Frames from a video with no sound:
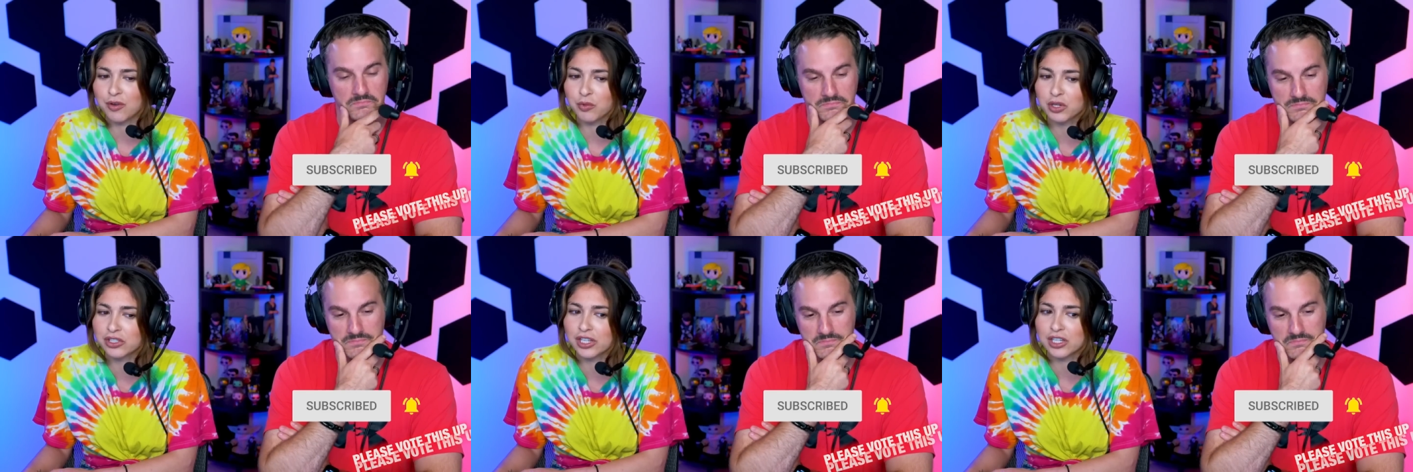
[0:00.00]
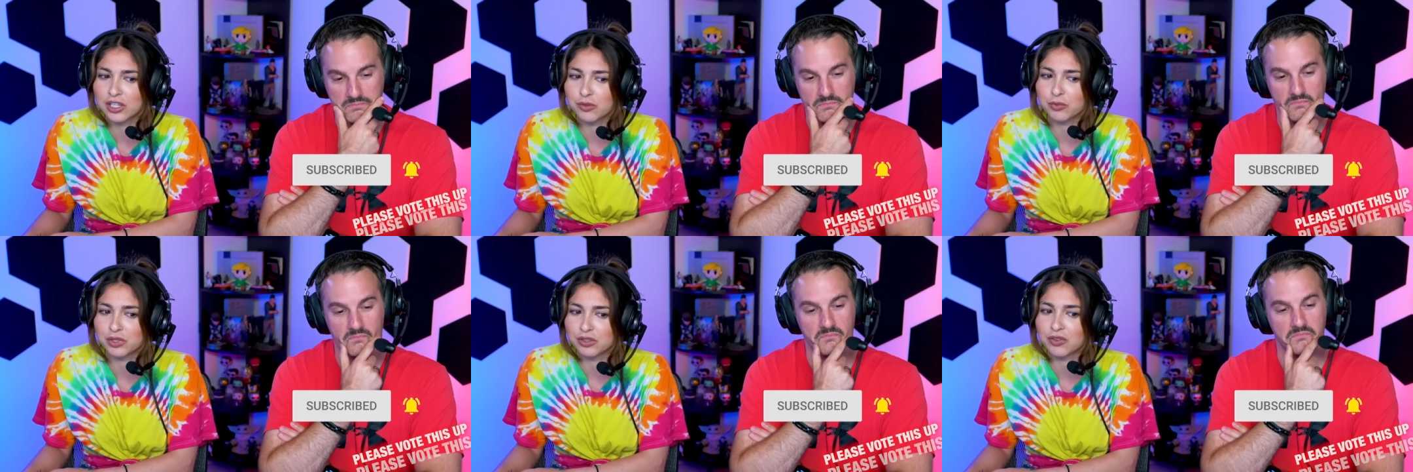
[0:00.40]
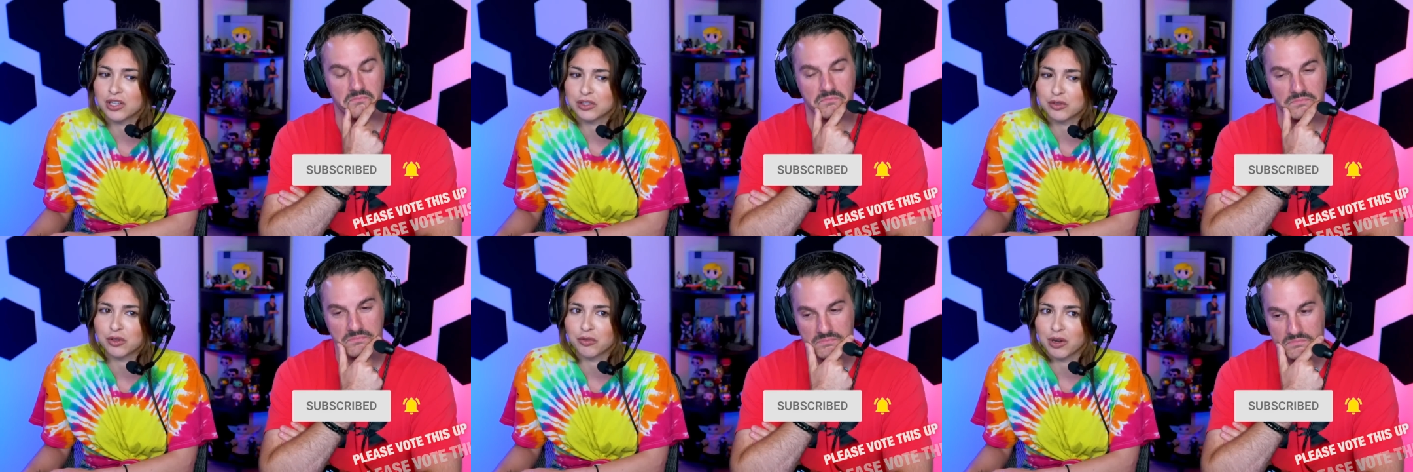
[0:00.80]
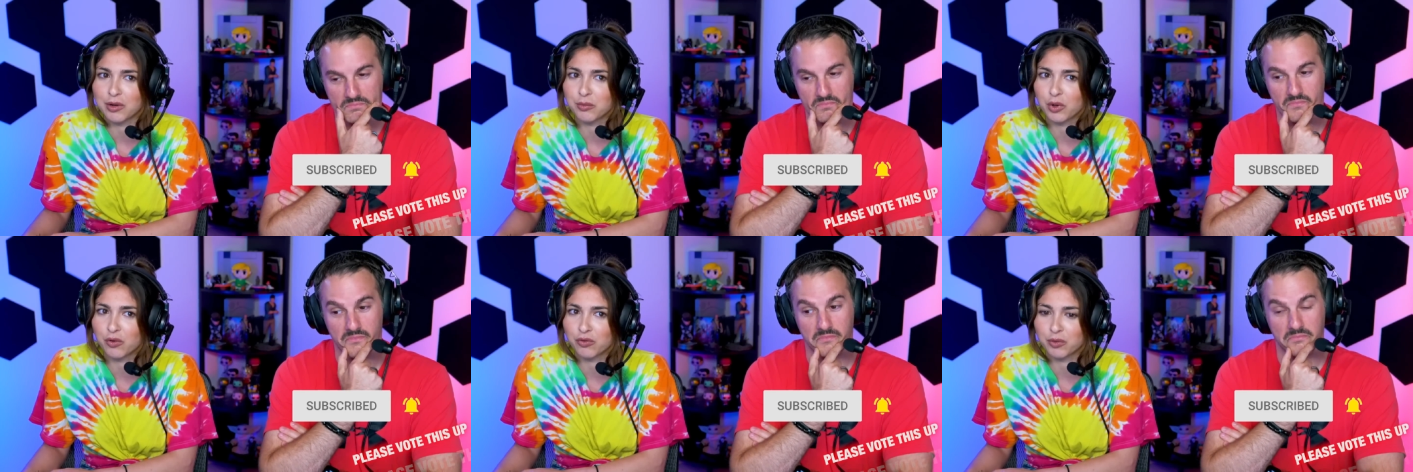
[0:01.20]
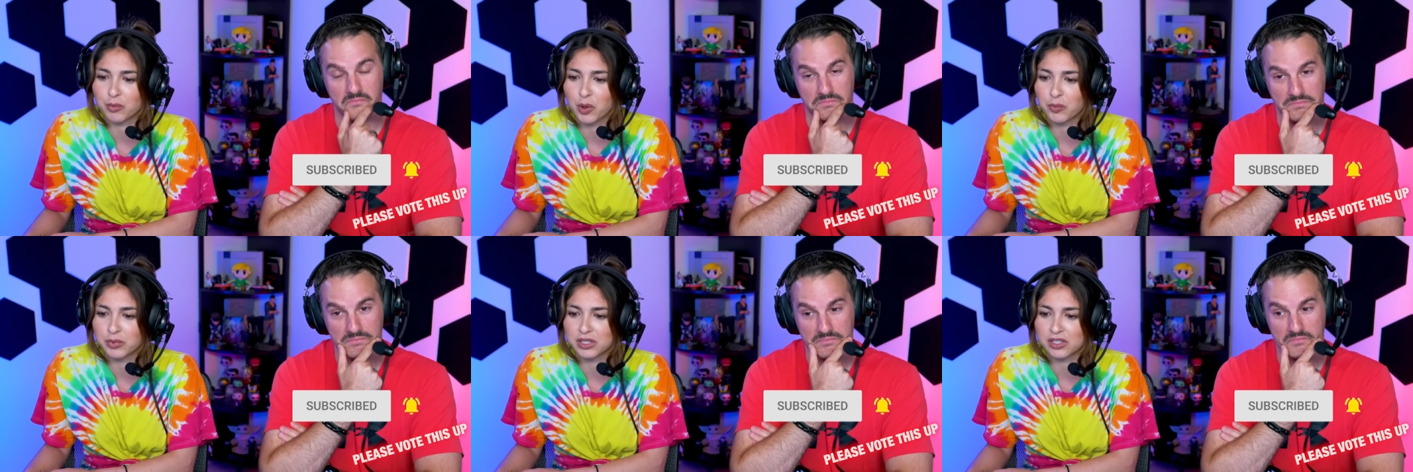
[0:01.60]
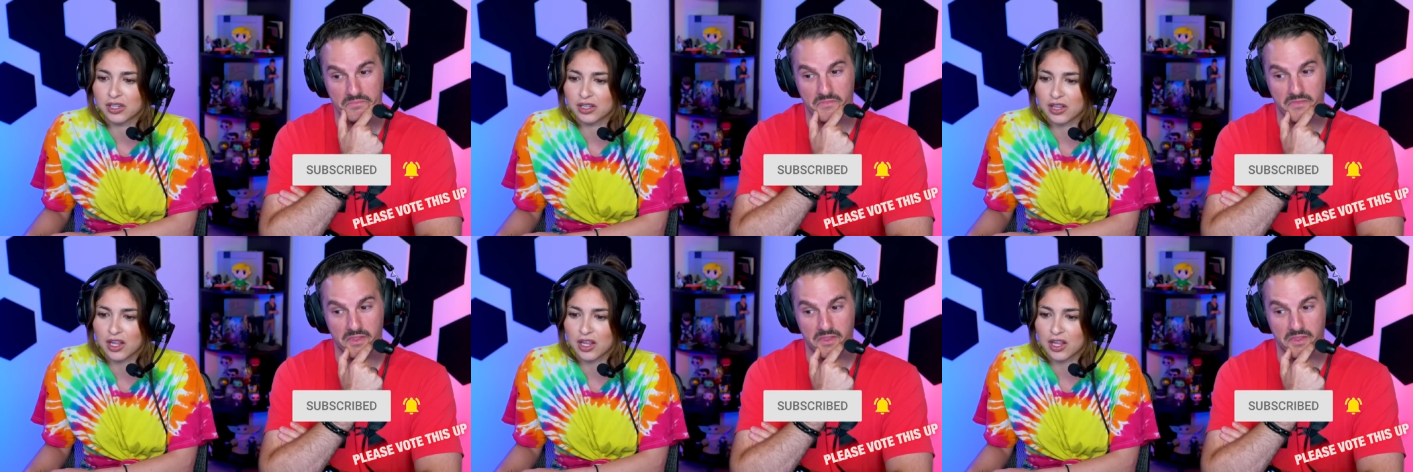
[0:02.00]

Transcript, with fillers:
Speaker 1: wish I was friends with Rambo for moments like